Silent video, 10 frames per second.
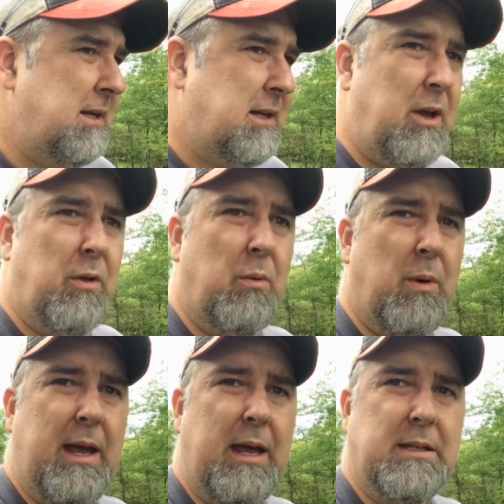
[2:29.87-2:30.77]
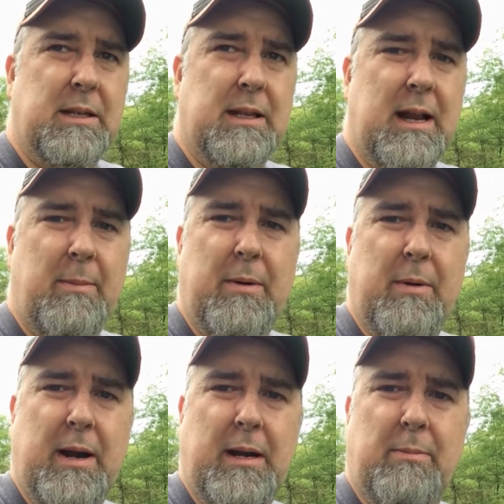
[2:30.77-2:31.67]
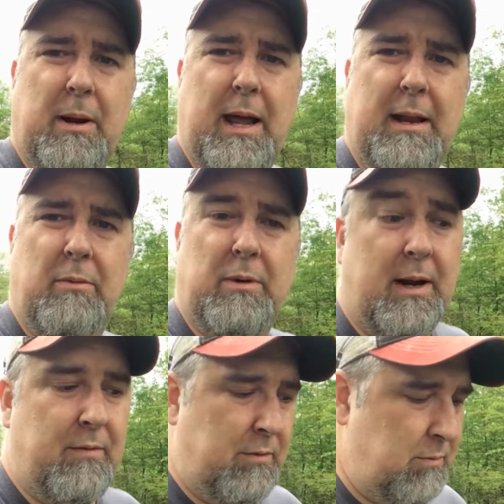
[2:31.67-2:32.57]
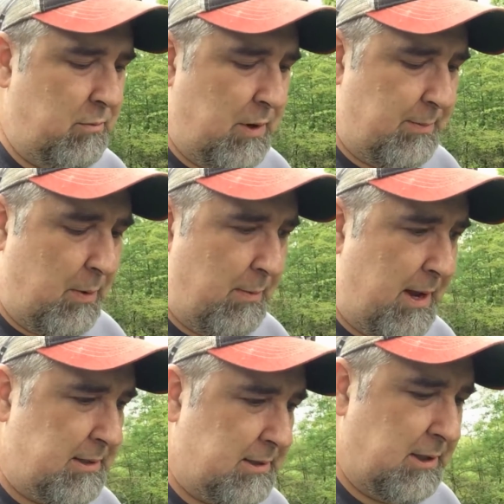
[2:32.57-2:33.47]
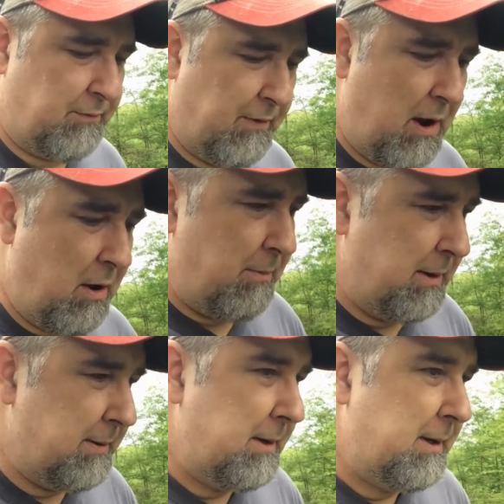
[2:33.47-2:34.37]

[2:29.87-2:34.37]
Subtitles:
kill the weeds, and then I'll be ready to plant it whenever weather permits this fall. But